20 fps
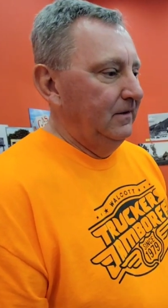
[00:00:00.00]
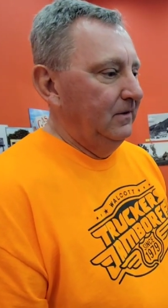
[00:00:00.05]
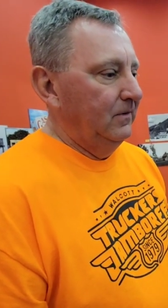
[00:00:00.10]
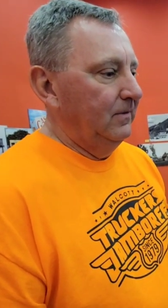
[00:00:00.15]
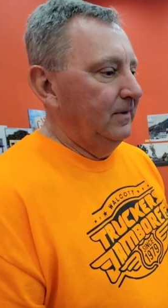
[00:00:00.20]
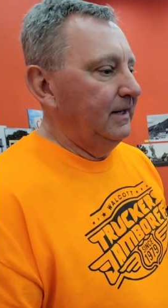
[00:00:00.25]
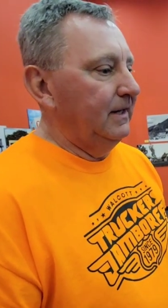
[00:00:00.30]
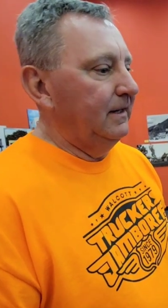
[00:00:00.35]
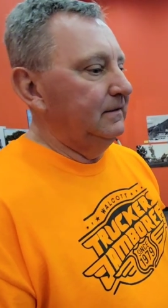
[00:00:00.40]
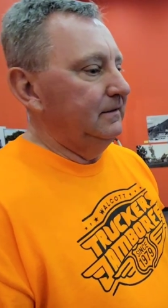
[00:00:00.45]

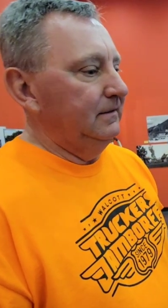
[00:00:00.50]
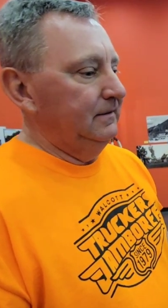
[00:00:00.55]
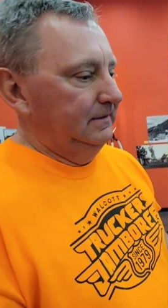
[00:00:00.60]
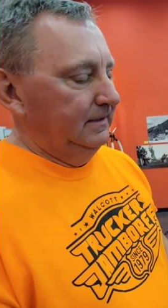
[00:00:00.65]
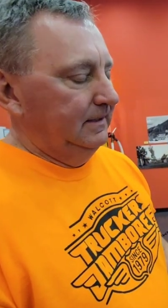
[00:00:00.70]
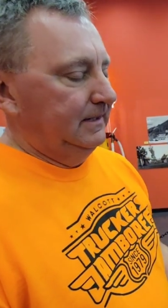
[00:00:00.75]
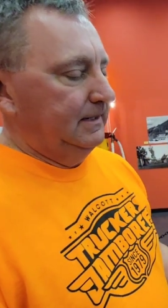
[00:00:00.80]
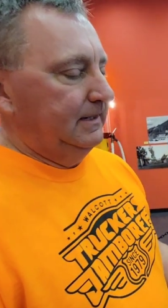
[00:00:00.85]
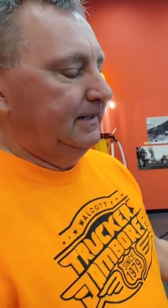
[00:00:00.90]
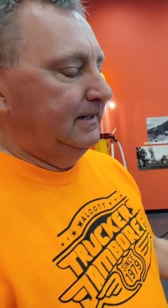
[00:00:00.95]
Well,
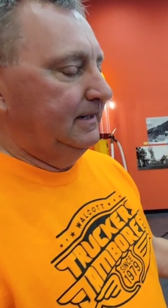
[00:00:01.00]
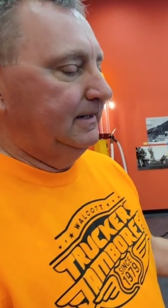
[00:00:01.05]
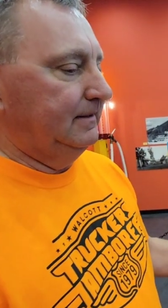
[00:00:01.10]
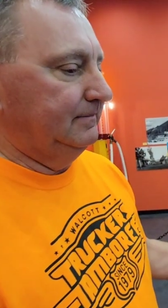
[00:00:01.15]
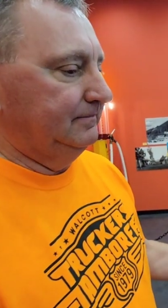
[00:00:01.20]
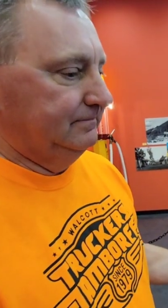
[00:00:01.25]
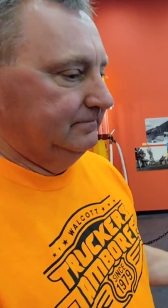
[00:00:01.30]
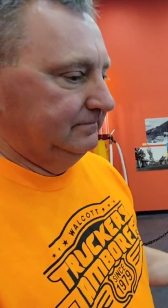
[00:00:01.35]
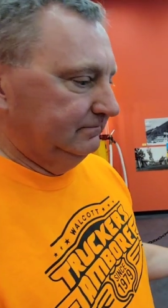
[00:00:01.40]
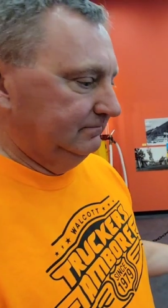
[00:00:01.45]

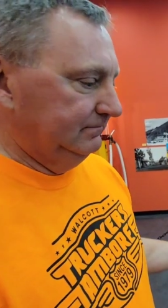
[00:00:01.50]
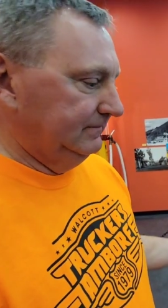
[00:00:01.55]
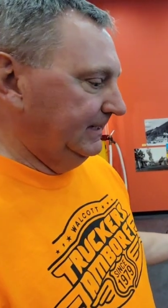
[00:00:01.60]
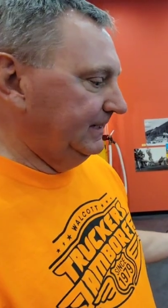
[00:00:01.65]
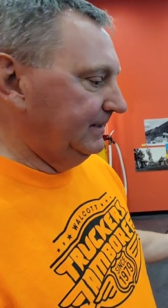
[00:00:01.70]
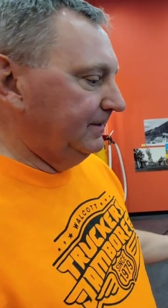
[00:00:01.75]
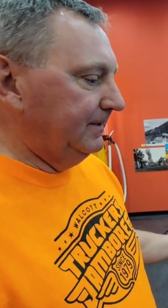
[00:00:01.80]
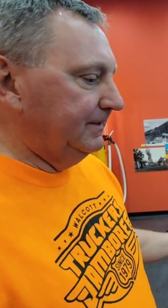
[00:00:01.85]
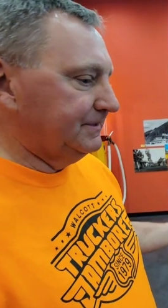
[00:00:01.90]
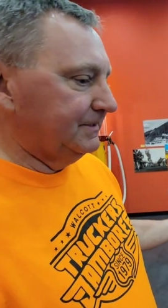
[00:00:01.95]
um, you
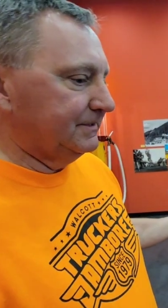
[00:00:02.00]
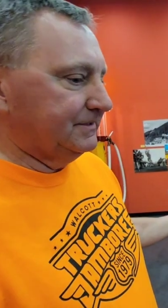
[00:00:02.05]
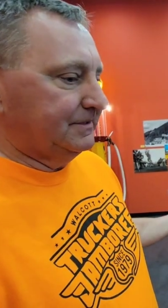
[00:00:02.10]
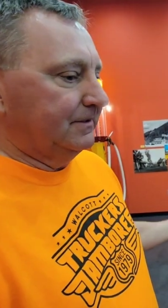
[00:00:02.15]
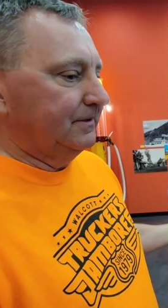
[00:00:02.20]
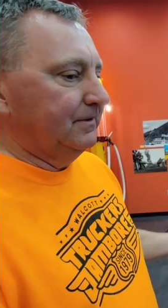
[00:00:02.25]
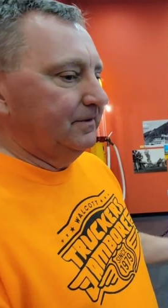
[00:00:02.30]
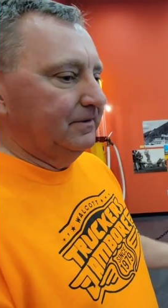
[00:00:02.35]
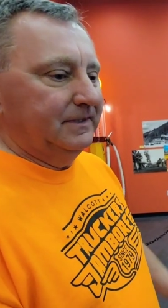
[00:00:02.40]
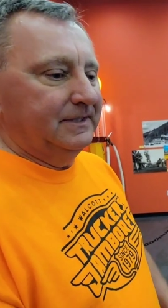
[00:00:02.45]
know, it's just the
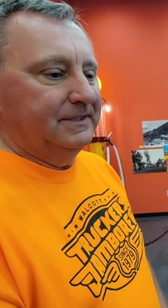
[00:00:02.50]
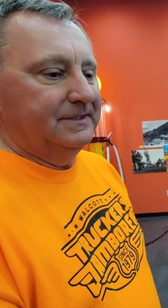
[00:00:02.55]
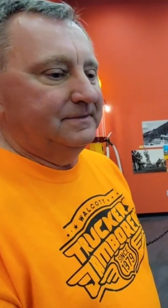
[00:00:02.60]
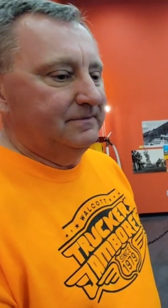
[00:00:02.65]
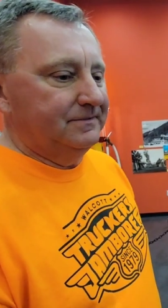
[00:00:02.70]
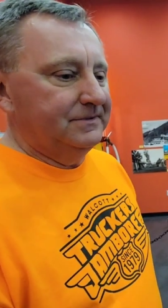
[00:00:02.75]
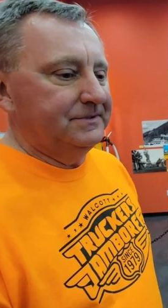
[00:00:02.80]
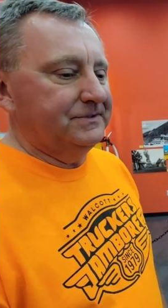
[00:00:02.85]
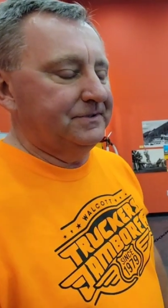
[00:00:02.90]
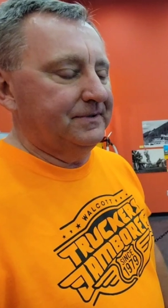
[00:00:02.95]
early
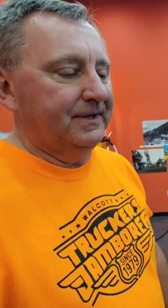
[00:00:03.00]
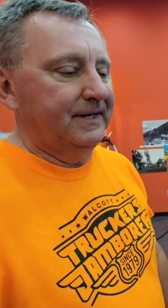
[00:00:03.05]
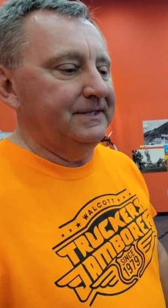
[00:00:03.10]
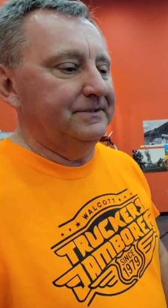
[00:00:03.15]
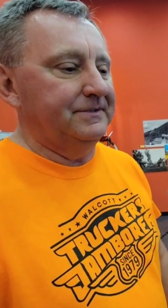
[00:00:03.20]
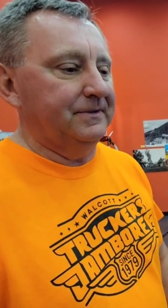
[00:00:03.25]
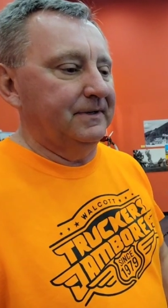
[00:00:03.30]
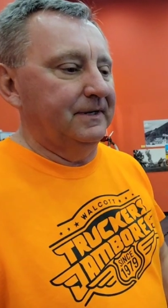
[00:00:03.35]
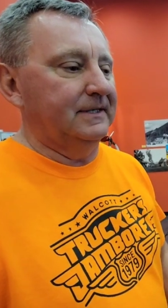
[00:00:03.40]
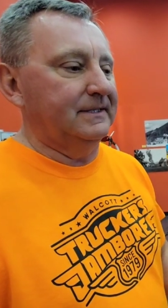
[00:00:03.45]

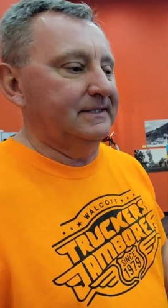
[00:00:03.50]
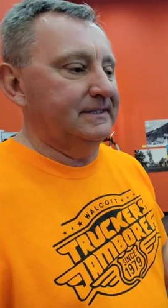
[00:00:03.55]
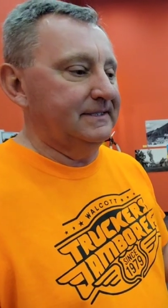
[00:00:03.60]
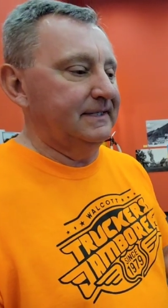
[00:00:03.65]
straight trucks.